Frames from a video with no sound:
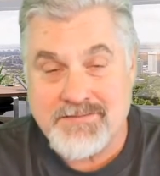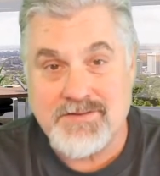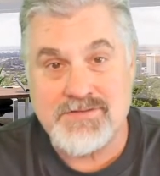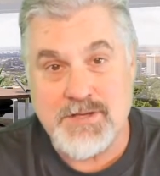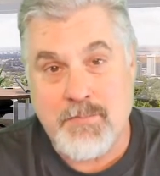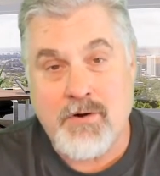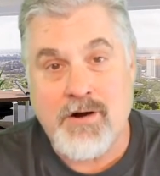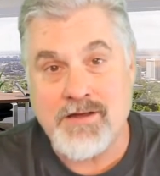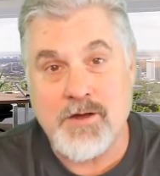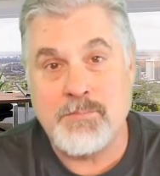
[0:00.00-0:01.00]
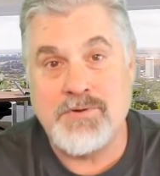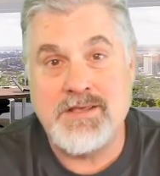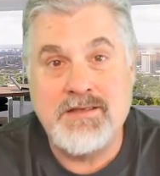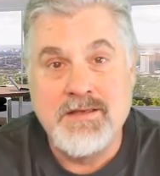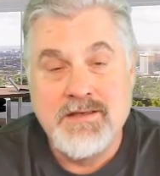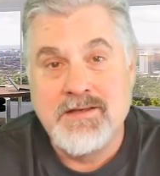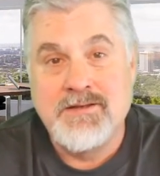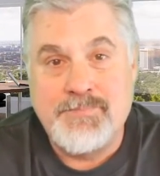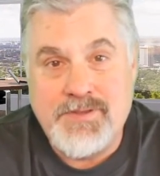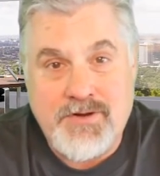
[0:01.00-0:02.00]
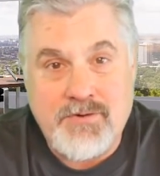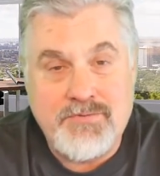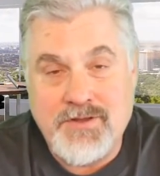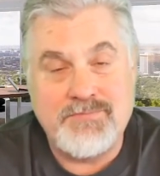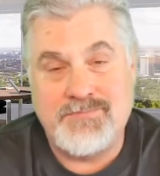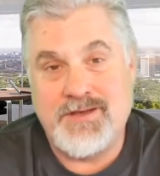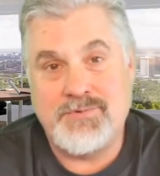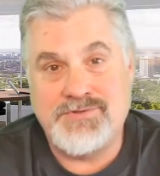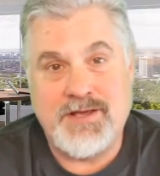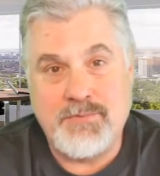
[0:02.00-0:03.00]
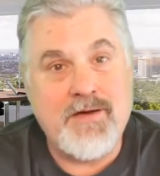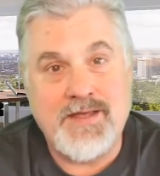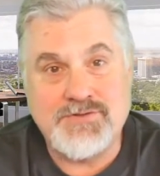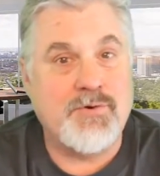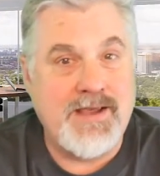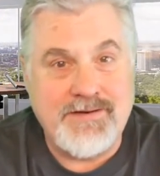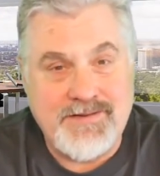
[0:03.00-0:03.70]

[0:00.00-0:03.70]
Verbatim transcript: This MRI company, you know, they, they would say, wow, that's great.